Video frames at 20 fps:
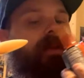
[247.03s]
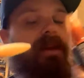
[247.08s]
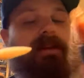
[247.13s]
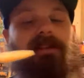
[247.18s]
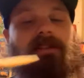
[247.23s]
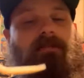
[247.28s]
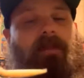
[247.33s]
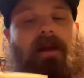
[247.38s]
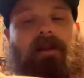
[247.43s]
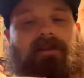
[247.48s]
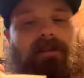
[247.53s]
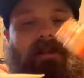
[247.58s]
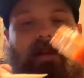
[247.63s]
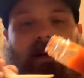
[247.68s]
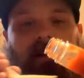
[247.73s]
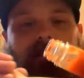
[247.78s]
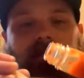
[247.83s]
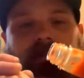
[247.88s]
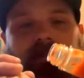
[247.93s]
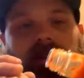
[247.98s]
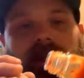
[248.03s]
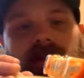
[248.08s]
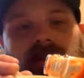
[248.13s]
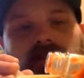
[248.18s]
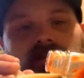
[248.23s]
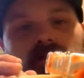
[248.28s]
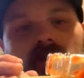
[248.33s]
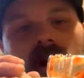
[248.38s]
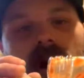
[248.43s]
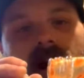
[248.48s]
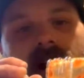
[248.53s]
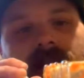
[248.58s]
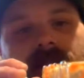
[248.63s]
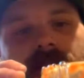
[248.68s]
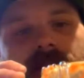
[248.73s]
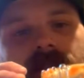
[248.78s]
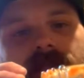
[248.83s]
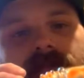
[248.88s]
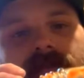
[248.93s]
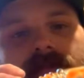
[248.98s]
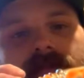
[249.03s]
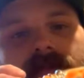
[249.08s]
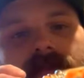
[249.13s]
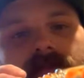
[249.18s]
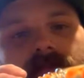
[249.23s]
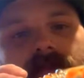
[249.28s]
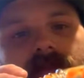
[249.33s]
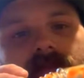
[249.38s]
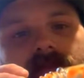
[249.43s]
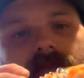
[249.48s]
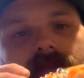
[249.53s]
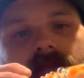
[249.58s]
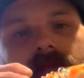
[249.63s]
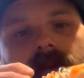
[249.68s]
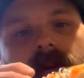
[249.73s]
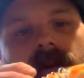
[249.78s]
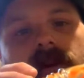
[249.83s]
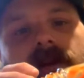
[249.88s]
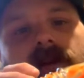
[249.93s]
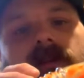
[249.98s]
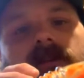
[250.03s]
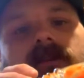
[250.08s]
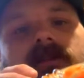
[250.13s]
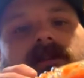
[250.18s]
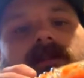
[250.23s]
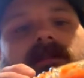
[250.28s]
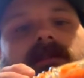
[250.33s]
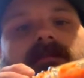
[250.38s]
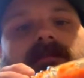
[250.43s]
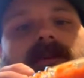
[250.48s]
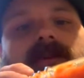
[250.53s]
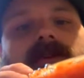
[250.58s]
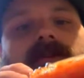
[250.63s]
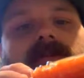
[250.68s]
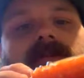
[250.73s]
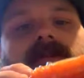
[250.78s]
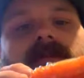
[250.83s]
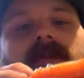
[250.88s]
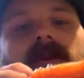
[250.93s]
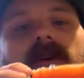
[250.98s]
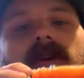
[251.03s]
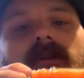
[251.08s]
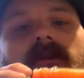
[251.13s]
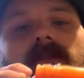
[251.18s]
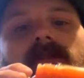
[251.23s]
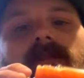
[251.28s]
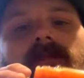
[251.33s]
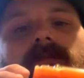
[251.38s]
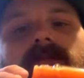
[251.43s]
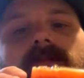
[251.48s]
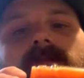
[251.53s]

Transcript: It smells good. So let's try a little spoonful.